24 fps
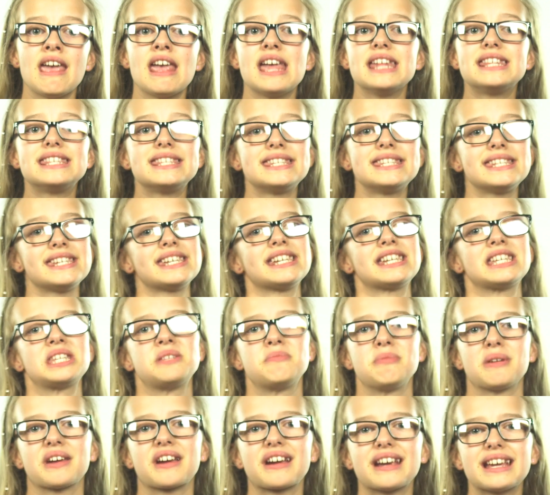It's the
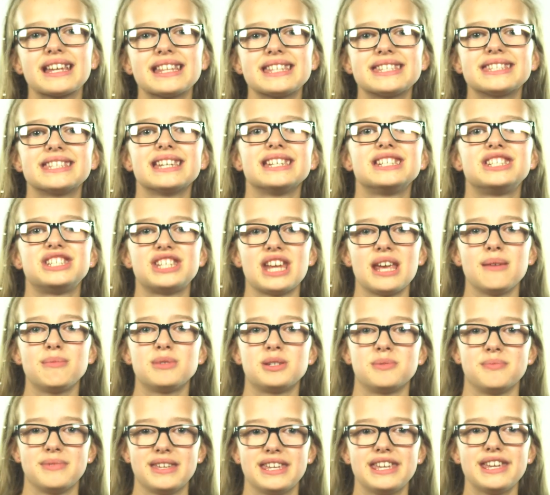experience that
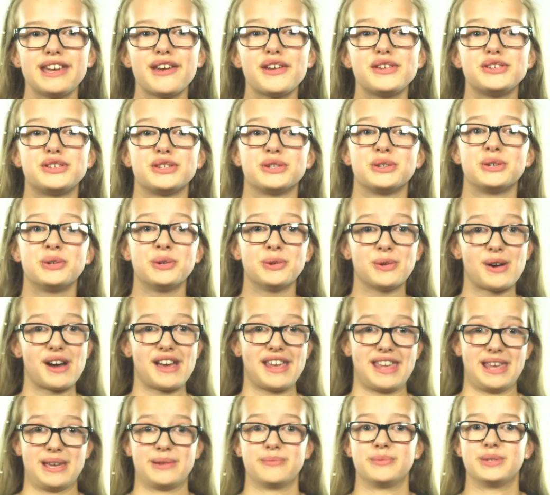shaped me into who
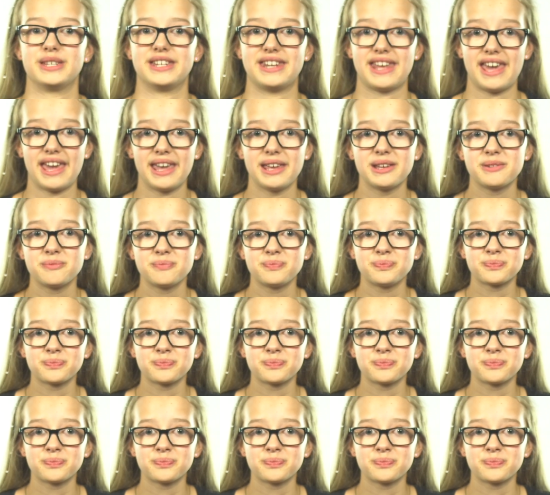I am today.